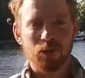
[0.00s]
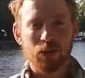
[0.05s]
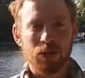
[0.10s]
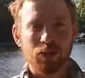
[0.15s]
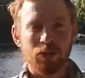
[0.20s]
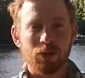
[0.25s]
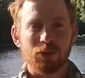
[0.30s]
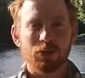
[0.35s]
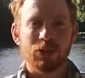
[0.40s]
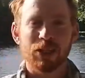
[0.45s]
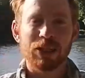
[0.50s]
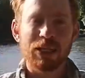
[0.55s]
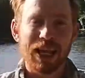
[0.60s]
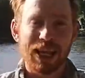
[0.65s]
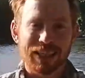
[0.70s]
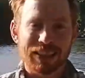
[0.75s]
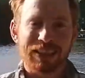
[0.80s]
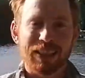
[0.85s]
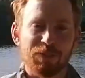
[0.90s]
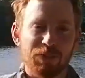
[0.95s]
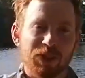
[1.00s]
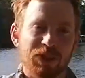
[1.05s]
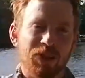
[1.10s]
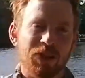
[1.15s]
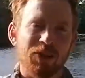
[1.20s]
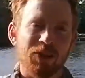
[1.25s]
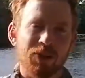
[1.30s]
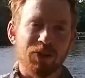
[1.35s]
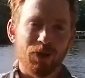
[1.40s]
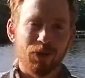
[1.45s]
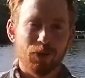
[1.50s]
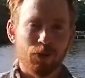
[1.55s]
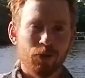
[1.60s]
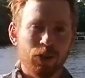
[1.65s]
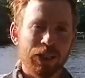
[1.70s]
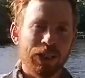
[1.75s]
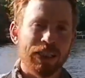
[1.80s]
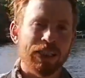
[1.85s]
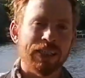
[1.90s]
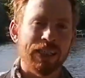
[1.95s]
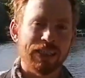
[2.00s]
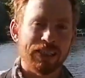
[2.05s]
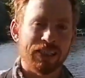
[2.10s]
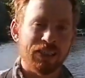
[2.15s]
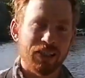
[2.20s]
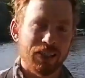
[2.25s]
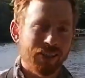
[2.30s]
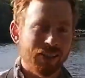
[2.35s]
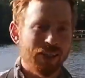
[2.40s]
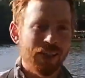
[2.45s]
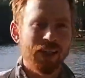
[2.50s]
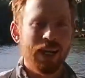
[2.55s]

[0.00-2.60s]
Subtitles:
and welcome to the next episode of Reading Nature.